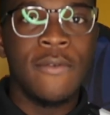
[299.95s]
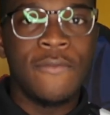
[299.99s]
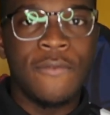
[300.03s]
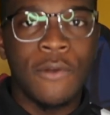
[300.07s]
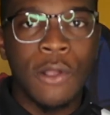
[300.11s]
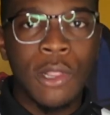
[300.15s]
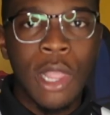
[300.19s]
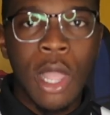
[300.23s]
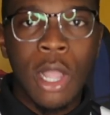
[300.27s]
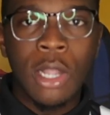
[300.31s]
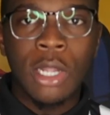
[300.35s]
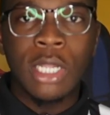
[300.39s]

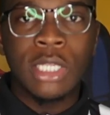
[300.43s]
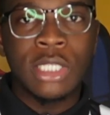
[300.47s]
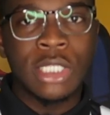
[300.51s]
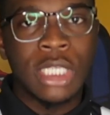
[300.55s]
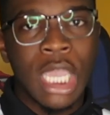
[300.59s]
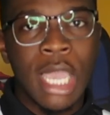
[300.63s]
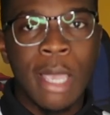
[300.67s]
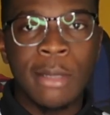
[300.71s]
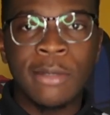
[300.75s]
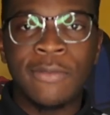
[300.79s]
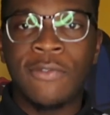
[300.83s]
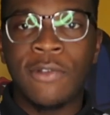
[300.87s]
Footlocker,
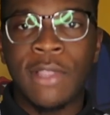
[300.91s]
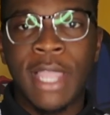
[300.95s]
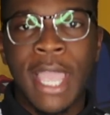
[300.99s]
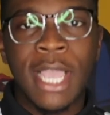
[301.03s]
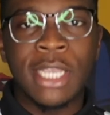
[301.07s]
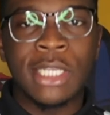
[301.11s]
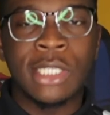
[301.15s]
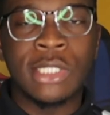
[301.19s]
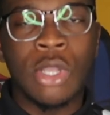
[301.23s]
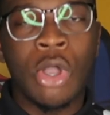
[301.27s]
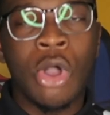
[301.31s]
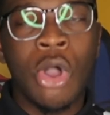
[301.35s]
Champs
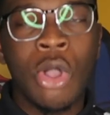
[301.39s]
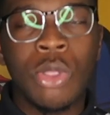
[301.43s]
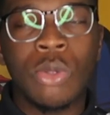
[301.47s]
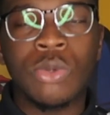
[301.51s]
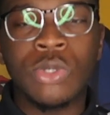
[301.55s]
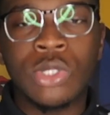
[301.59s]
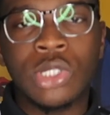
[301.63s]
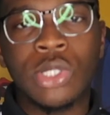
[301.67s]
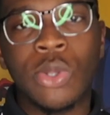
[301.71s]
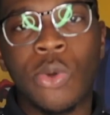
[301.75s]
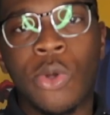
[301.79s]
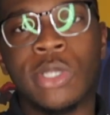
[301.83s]
Production, all
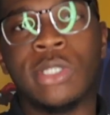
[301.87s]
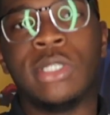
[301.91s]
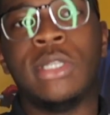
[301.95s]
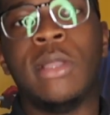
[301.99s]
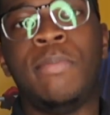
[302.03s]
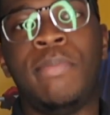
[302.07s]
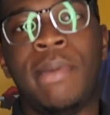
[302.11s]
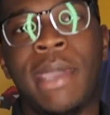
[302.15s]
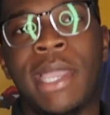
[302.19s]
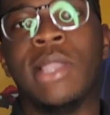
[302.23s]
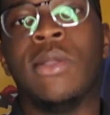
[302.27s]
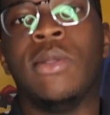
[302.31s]
those stores
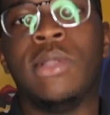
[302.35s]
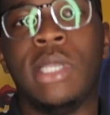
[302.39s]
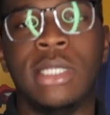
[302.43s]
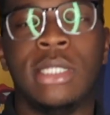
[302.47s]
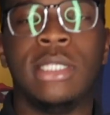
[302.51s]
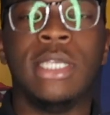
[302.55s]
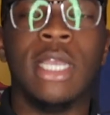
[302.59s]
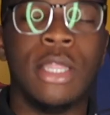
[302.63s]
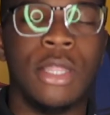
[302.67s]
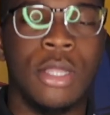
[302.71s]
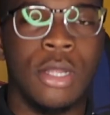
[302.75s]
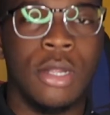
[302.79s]
depend on
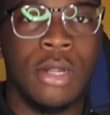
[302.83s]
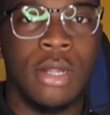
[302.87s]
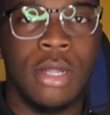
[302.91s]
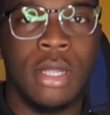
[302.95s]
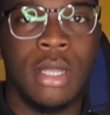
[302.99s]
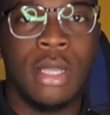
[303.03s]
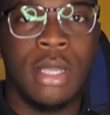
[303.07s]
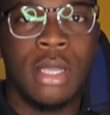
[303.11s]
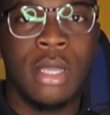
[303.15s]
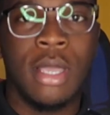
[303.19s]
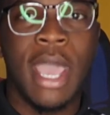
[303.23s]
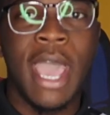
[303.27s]
each other,
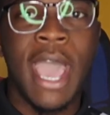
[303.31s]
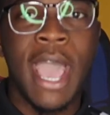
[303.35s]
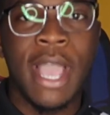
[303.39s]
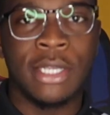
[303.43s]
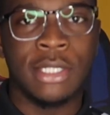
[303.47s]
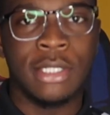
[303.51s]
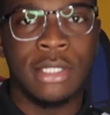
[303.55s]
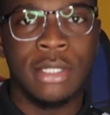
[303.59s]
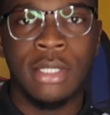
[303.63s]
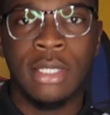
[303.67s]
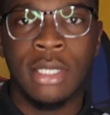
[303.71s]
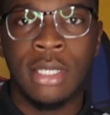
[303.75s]

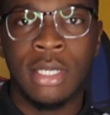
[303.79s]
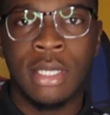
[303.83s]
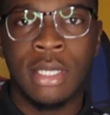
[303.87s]
actually.